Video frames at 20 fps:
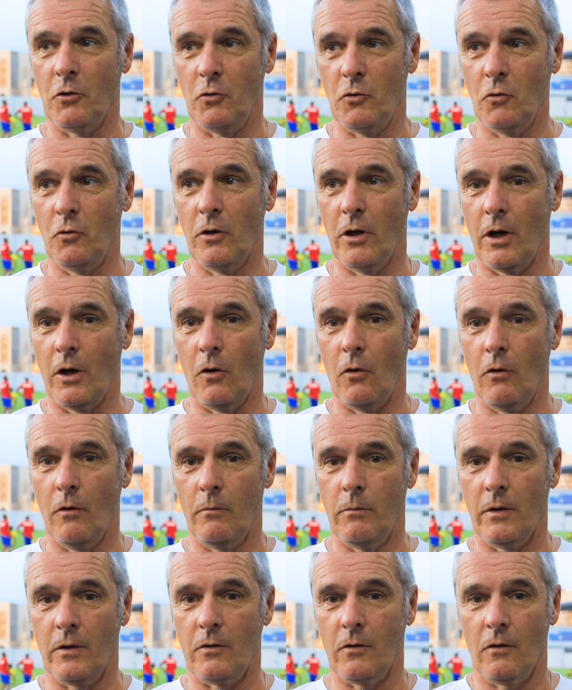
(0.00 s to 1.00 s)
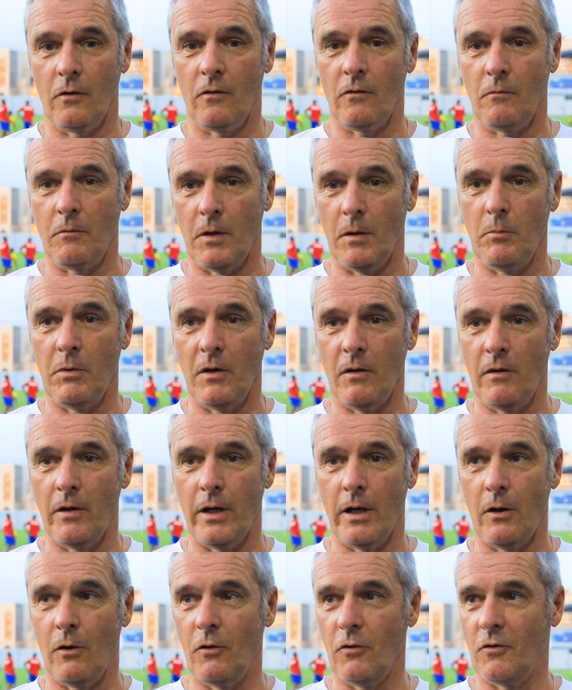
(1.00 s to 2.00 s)
to do now, because maybe
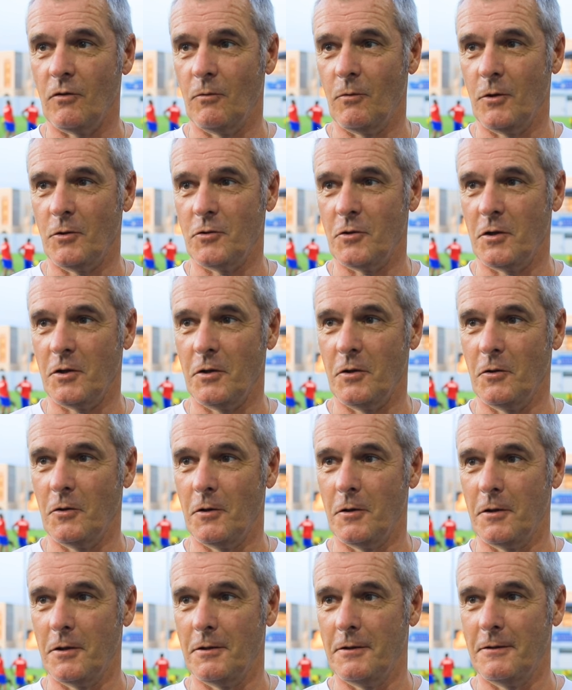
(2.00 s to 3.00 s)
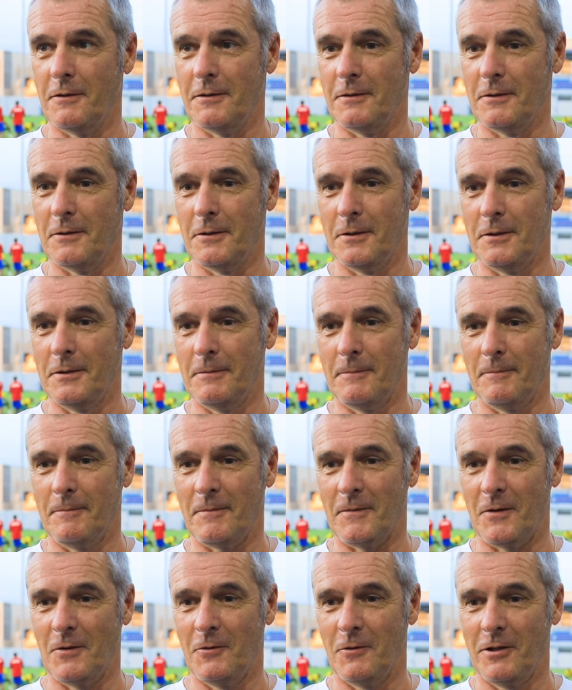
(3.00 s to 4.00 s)
they are also watching
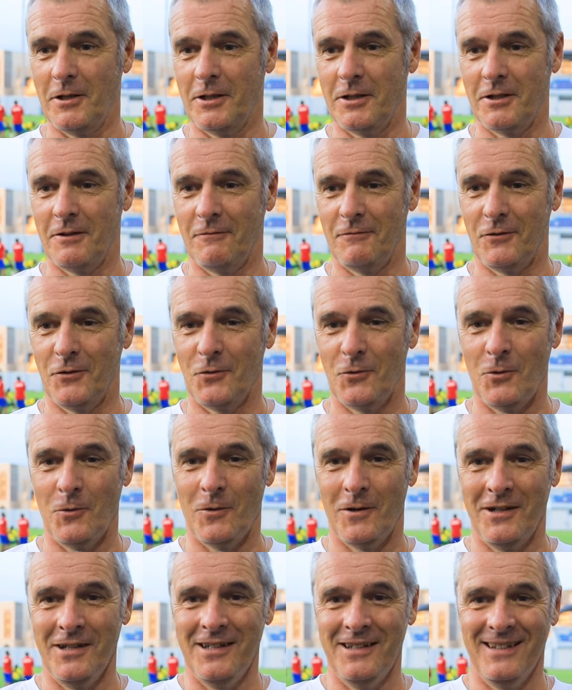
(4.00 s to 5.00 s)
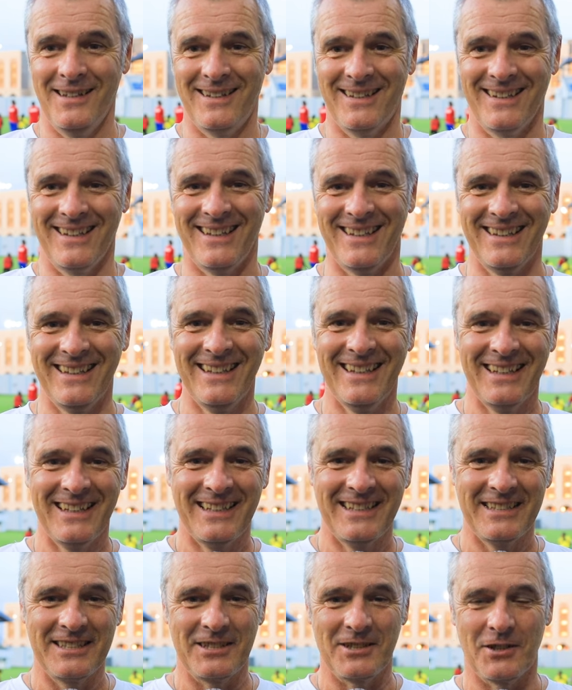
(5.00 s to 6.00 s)
your interview.
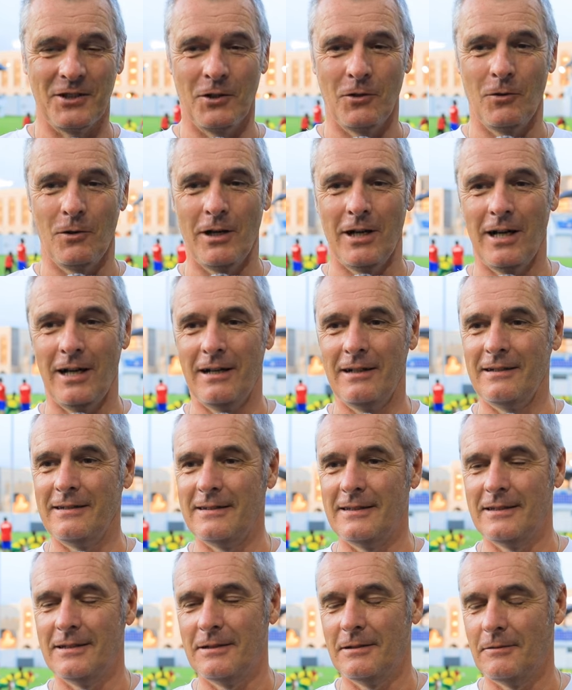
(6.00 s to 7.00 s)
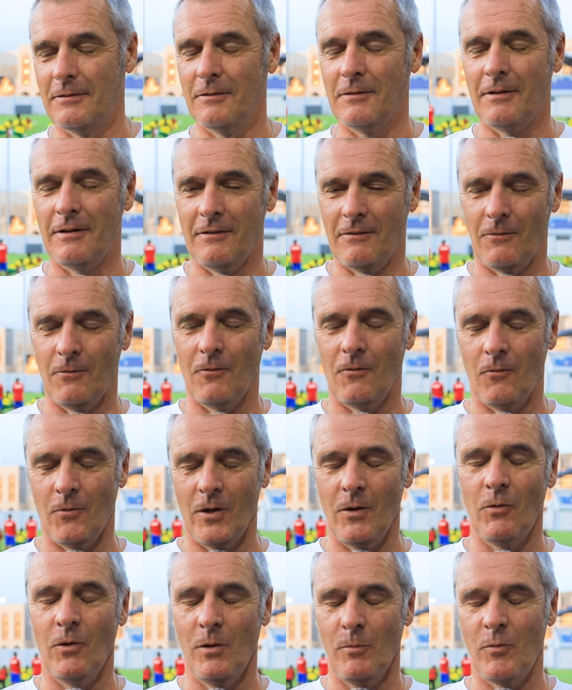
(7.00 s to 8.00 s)
So
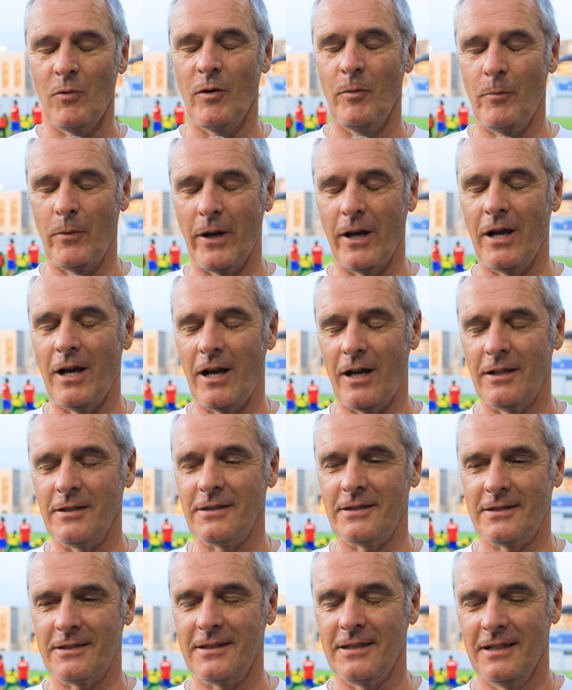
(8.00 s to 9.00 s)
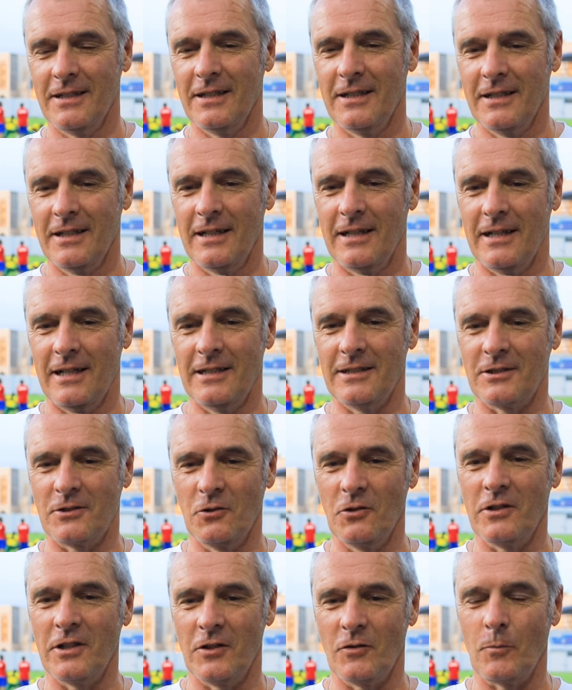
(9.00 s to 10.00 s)
we will prepare us as
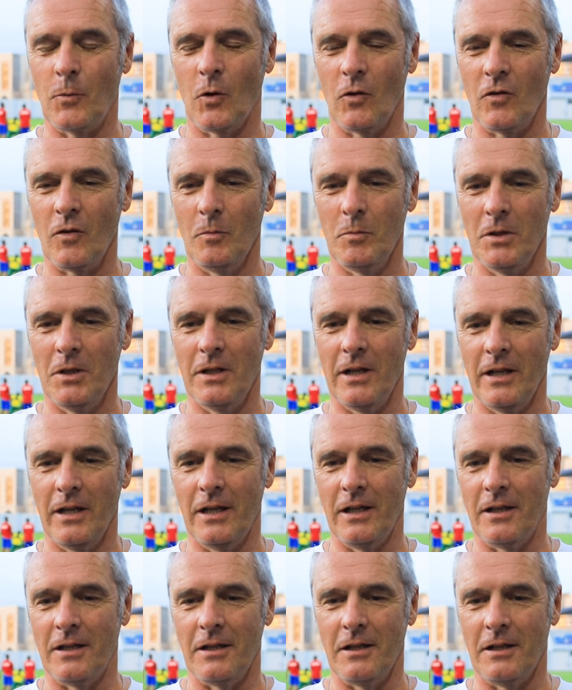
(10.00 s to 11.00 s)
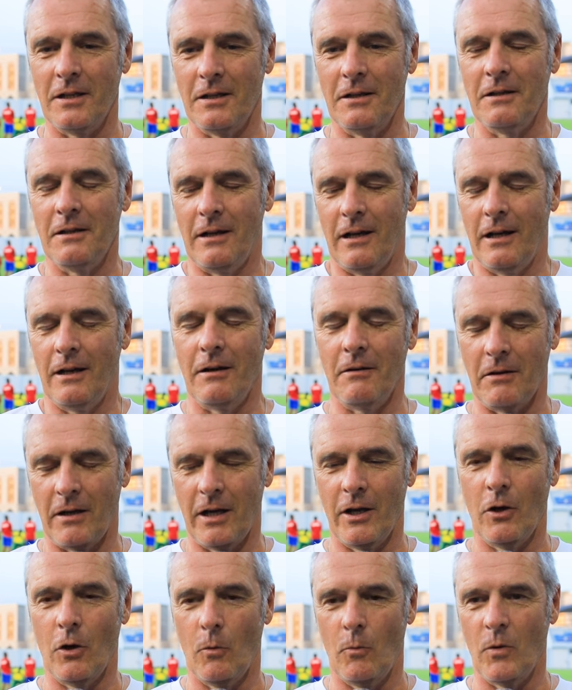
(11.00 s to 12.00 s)
good as possible, and
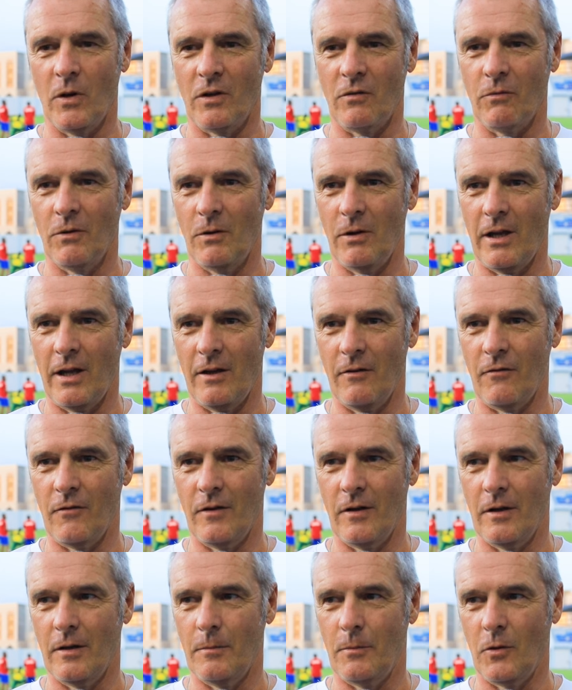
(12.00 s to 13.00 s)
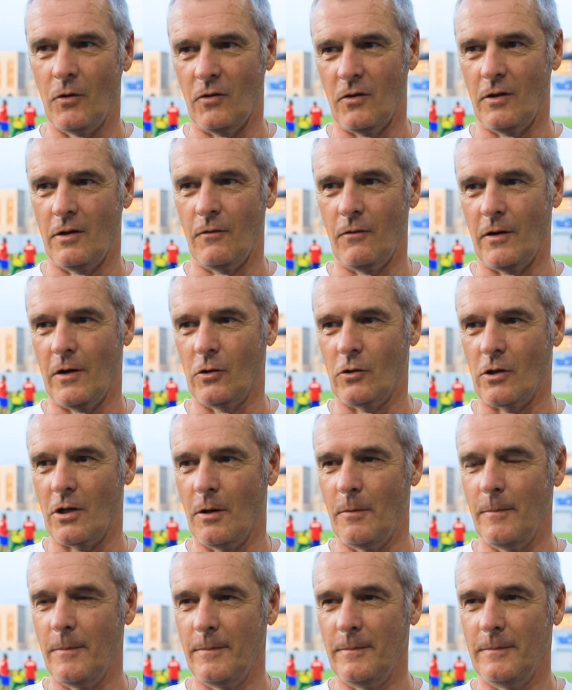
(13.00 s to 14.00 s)
I hope it will have a positive
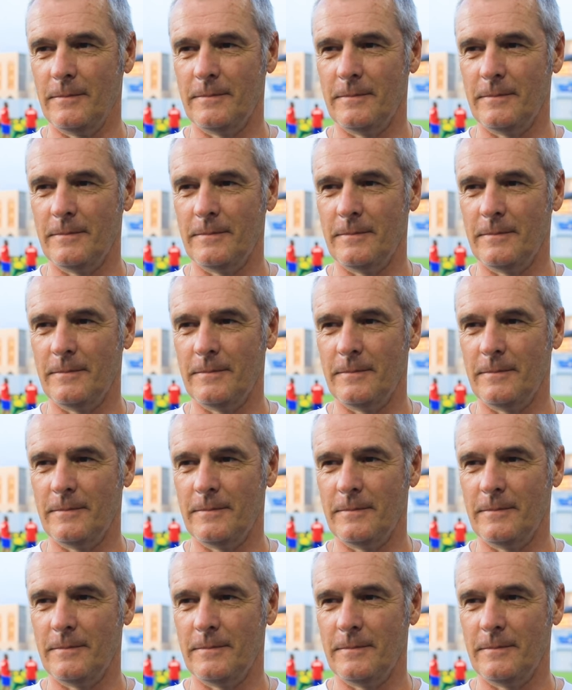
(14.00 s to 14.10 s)
outcome.